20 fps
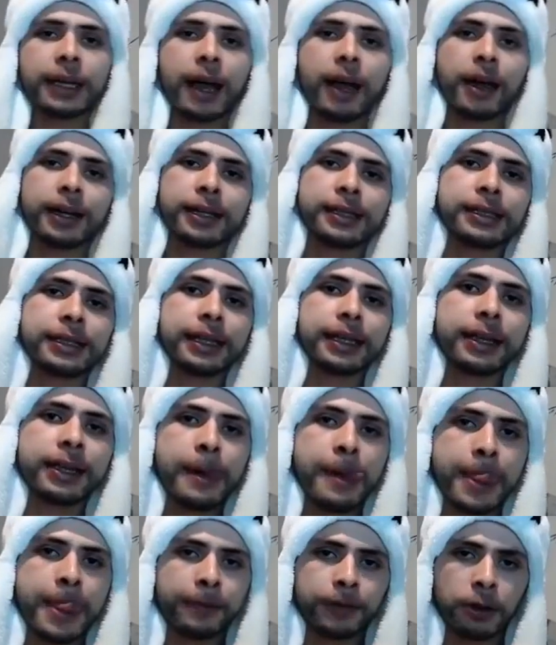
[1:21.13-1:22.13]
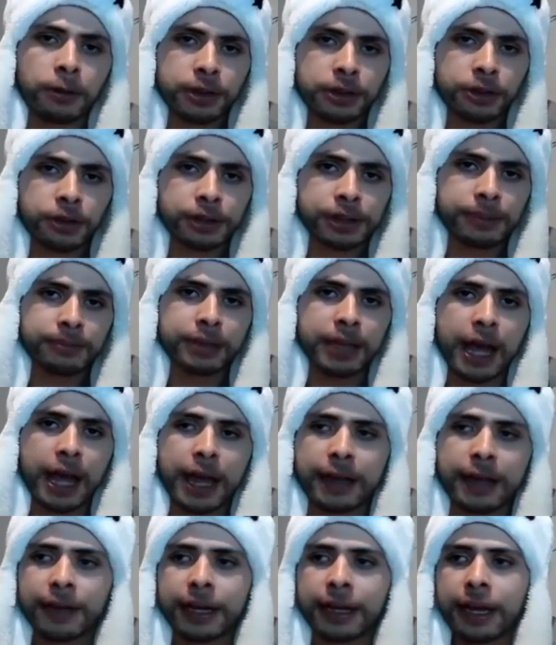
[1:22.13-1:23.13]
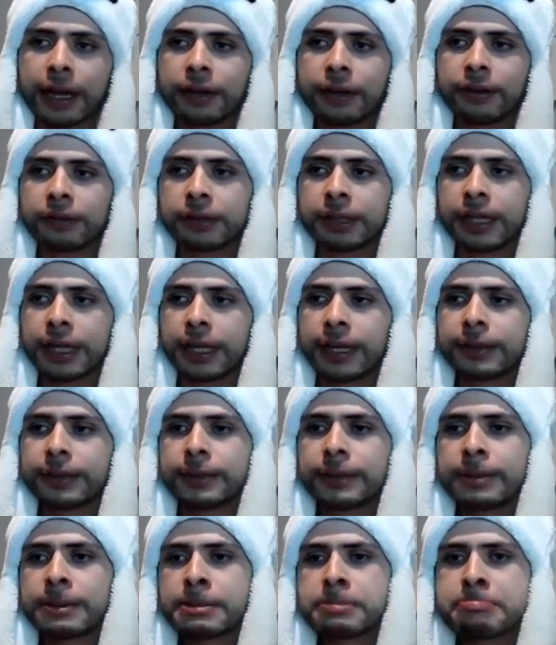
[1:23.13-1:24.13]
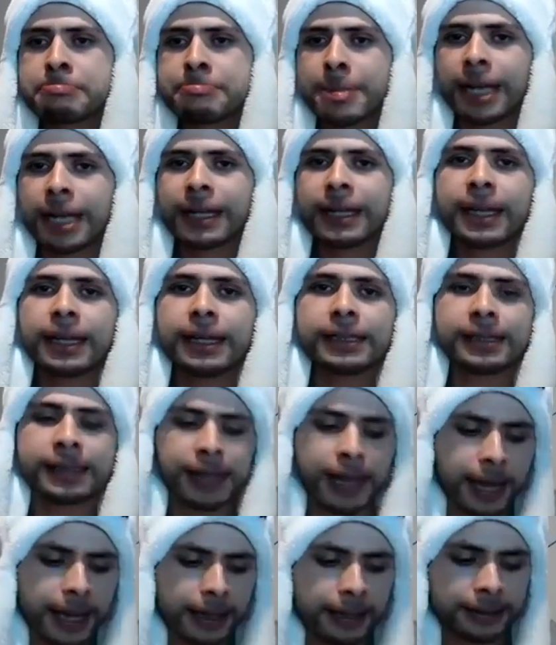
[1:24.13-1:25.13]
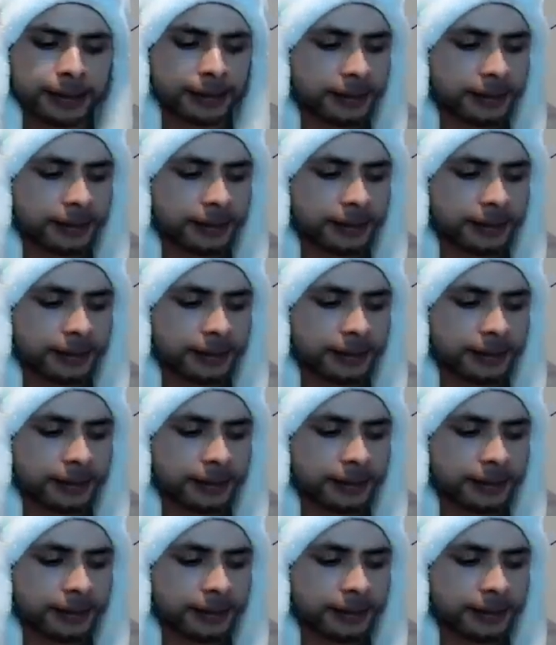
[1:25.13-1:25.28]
Honestly, if no one shows up live, I get kind of sad.